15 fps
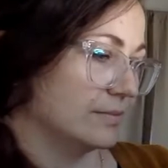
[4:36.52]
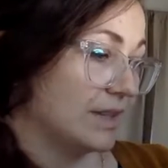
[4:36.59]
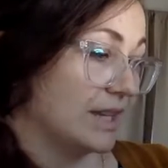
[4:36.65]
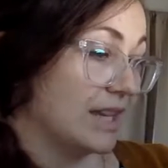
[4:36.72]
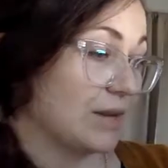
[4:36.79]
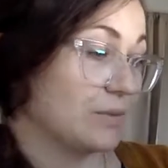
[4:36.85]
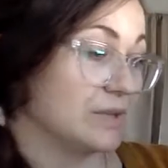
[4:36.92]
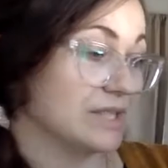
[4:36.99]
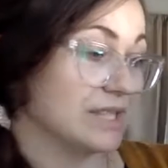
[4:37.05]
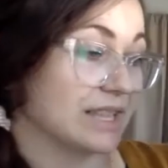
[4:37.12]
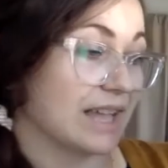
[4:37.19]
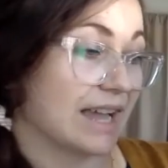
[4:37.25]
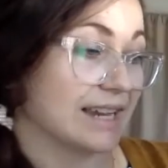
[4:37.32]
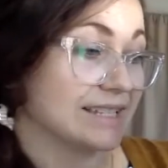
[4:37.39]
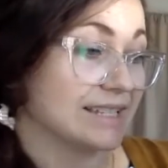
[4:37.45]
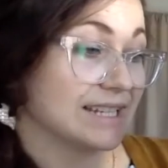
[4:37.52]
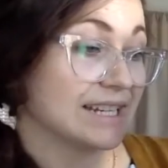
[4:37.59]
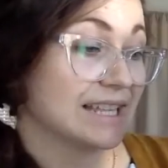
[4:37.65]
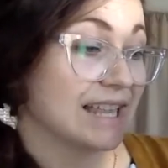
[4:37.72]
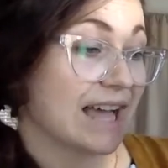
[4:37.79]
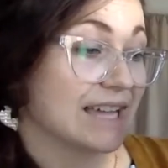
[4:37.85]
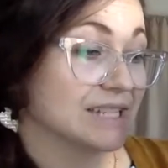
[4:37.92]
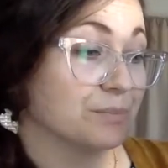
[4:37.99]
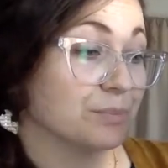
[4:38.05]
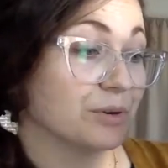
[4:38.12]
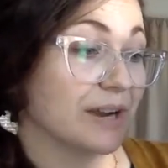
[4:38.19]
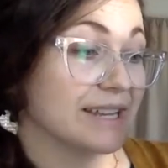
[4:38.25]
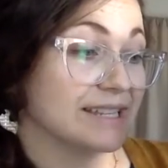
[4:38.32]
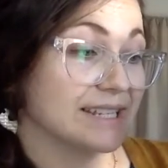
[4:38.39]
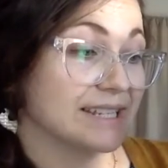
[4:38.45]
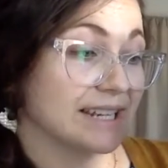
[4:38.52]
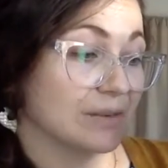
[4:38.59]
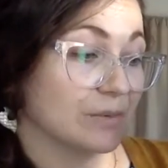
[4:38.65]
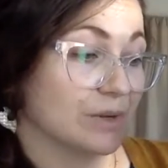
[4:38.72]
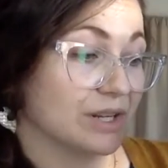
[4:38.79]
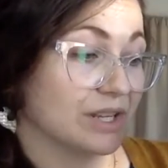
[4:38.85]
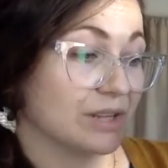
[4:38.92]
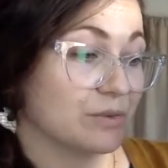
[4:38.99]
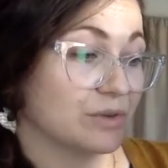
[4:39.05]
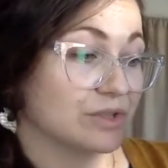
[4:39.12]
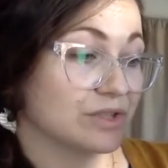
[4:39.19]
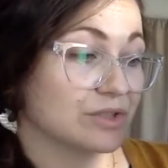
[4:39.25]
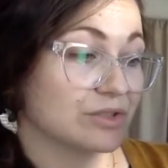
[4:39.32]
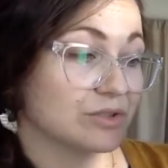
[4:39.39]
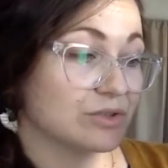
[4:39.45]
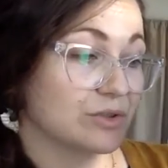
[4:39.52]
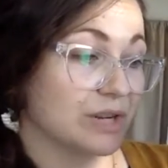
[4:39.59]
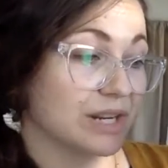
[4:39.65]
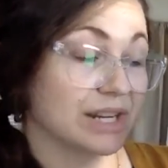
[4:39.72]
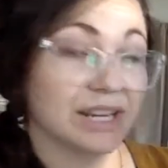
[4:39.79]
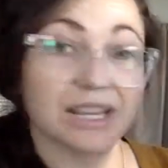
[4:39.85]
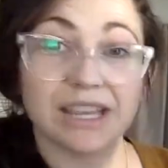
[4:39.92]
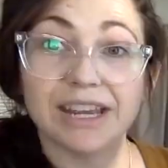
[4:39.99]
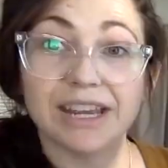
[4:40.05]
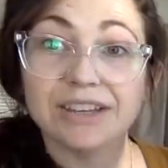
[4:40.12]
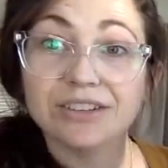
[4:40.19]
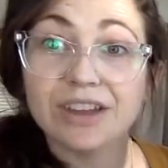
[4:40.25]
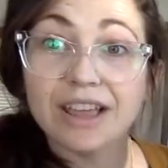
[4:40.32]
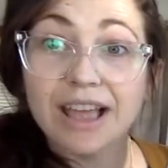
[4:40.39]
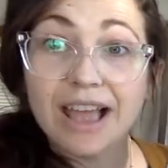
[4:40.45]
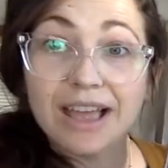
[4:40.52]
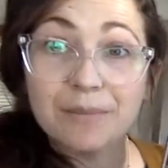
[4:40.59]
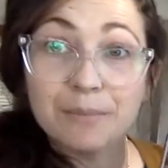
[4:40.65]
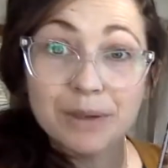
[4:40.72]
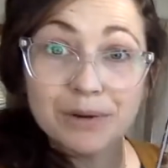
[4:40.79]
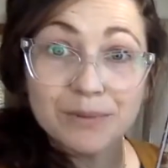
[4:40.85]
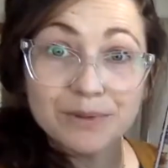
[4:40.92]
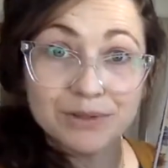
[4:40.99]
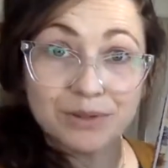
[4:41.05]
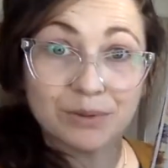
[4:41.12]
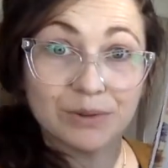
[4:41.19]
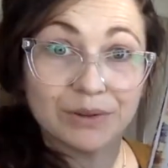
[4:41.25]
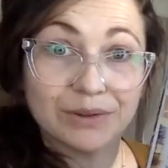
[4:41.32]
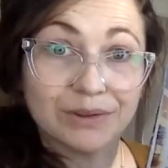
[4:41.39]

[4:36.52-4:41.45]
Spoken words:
He was elected class president when he was a student in middle school.